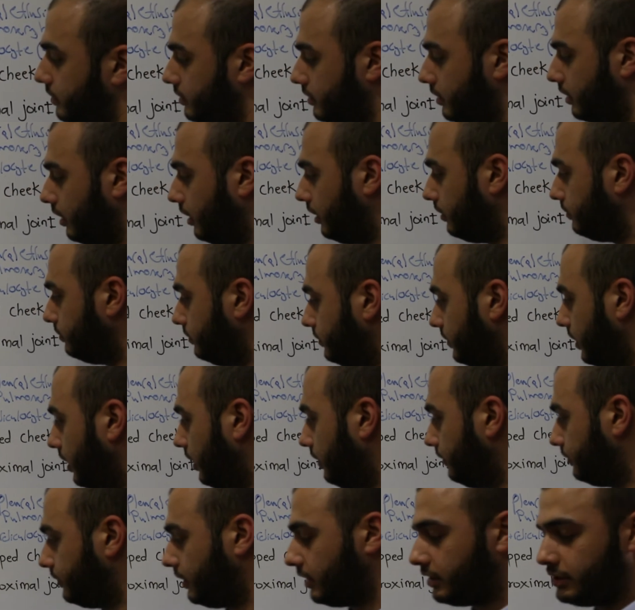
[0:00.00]
it comes
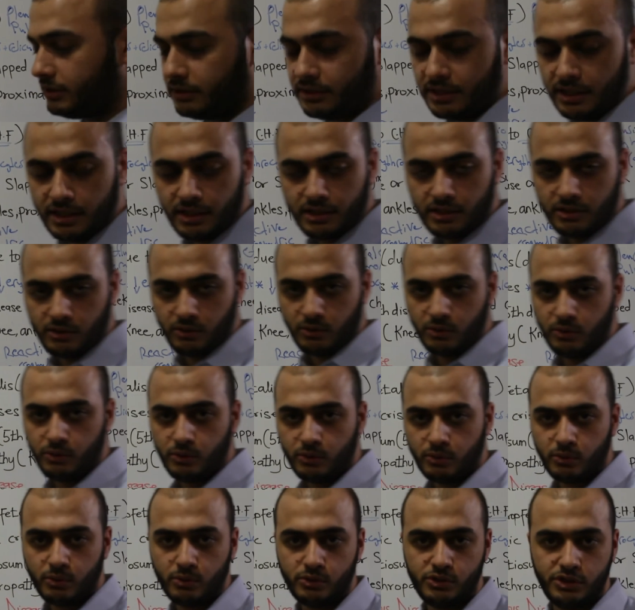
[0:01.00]
after enteric or
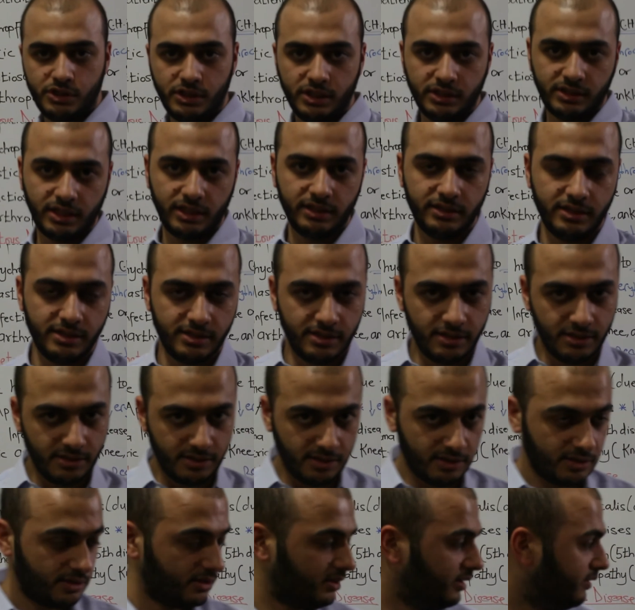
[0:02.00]
urogenital
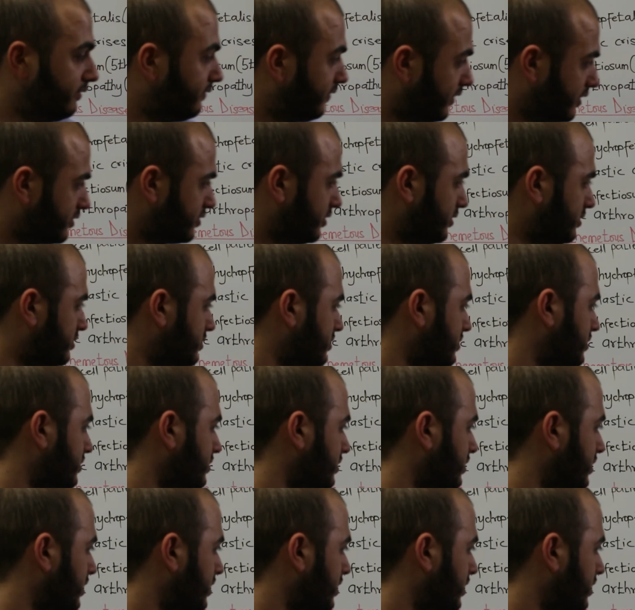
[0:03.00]
diseases, infections.